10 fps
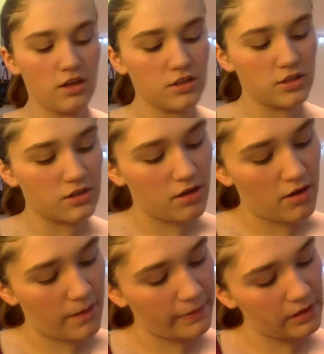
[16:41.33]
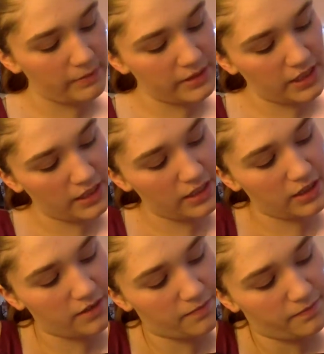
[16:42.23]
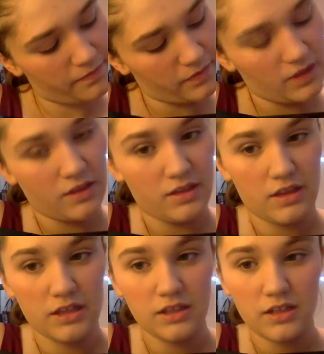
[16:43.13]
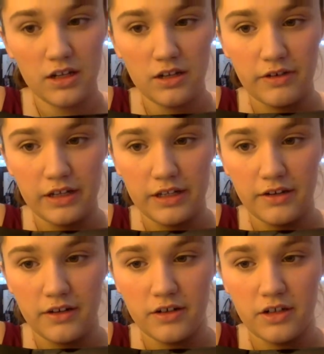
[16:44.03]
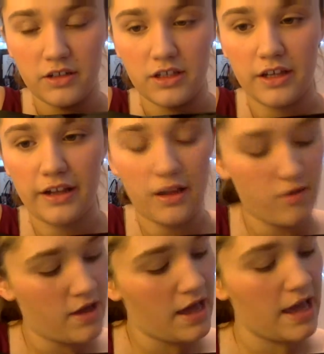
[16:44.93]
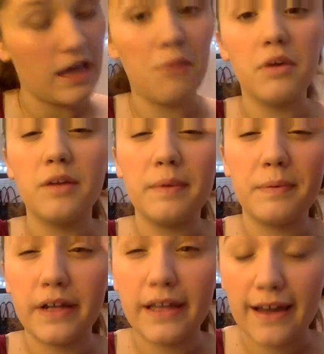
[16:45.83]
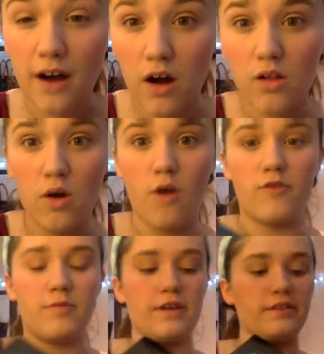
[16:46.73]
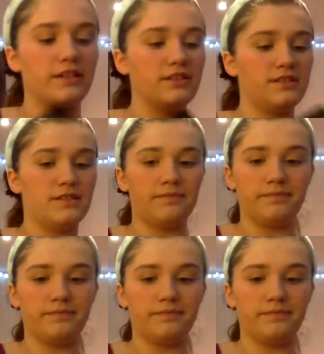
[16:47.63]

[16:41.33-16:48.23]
so I'm going to be taking this color right here underneath the yellow. I'm going to be putting it all over my lids.